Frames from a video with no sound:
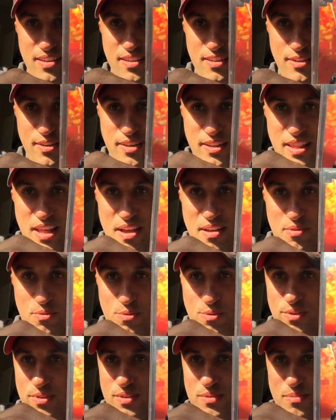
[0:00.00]
Look at that
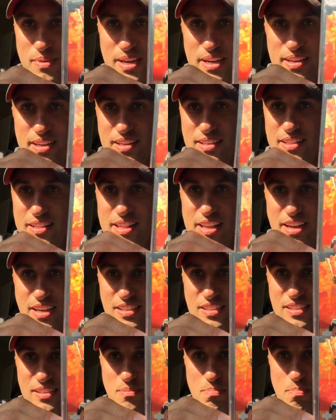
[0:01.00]
orange, man. That
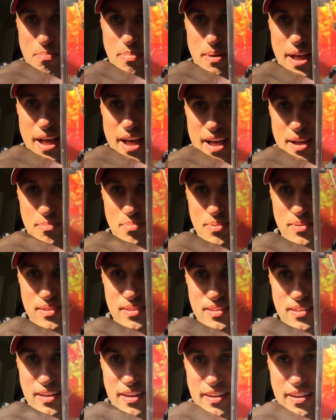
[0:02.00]
thing just pops.
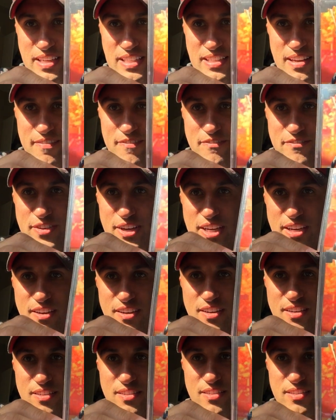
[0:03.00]
It's like he's on
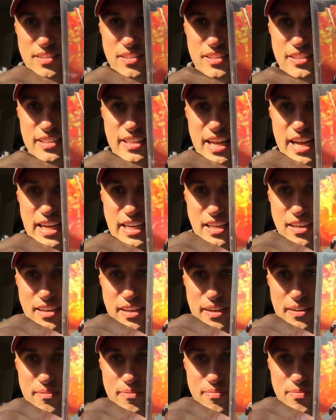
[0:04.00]
fire. It's die
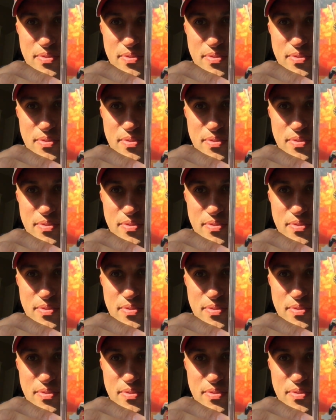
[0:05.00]
cut.